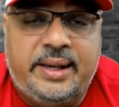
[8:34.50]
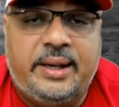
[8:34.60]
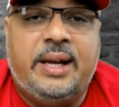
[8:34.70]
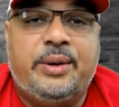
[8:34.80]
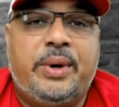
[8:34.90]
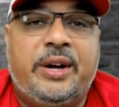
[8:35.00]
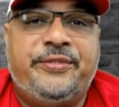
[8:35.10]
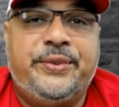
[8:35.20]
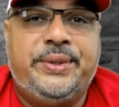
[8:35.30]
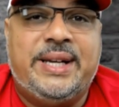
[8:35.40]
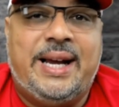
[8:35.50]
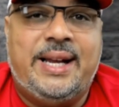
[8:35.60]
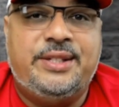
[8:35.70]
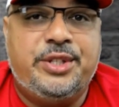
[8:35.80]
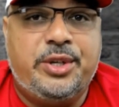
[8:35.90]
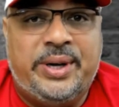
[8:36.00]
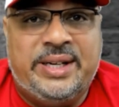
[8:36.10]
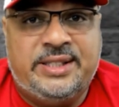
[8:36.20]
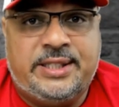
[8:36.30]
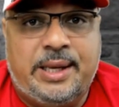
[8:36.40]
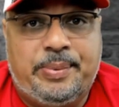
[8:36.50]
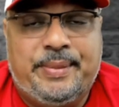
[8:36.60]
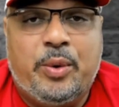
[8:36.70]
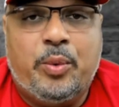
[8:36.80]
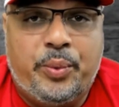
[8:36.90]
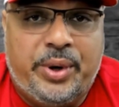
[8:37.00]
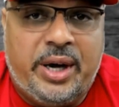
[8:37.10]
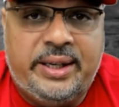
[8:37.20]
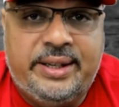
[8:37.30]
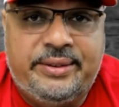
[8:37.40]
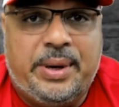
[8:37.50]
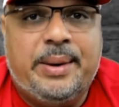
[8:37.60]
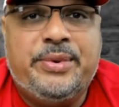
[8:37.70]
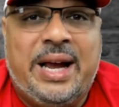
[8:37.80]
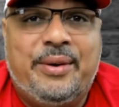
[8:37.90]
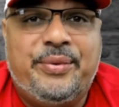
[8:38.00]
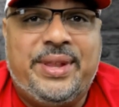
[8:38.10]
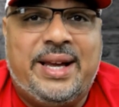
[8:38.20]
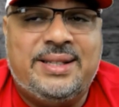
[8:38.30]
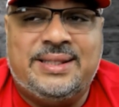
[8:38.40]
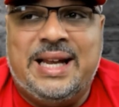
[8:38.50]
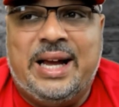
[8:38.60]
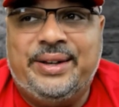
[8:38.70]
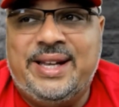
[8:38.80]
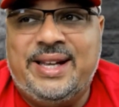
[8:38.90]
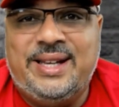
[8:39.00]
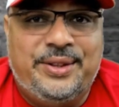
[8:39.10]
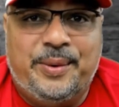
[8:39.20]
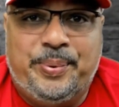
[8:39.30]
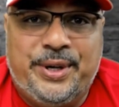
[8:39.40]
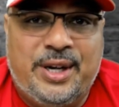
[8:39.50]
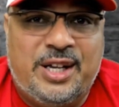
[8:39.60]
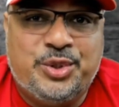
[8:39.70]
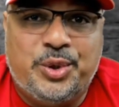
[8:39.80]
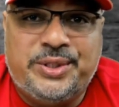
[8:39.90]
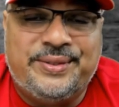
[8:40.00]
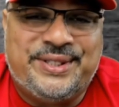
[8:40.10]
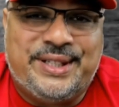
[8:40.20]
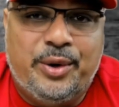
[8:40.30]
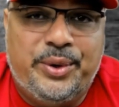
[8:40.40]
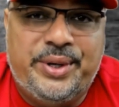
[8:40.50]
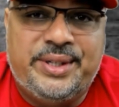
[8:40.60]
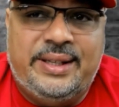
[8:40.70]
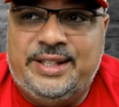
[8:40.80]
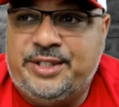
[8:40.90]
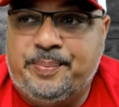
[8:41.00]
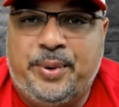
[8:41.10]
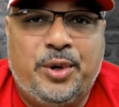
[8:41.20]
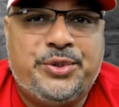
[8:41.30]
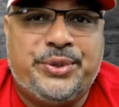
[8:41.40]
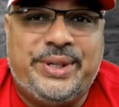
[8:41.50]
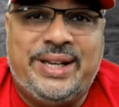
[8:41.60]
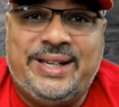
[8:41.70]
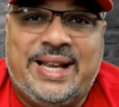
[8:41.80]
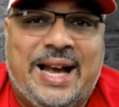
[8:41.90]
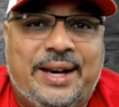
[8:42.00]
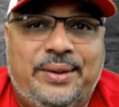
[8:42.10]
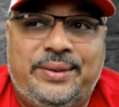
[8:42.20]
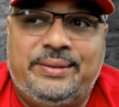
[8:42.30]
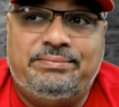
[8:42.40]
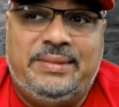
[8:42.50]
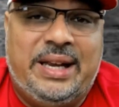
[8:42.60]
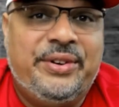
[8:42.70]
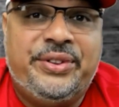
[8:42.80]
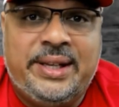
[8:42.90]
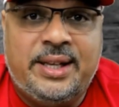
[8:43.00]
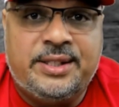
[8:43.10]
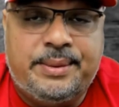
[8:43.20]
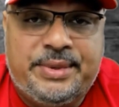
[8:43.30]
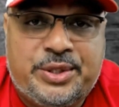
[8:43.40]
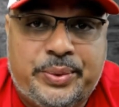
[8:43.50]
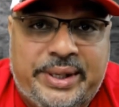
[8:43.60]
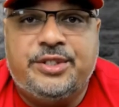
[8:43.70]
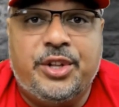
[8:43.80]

In a lot of raw food diets, you go ahead and supplement with raw liver. The problem you have with that is nowadays they're putting all sorts of steroids into poultry and cattle and everything else in between.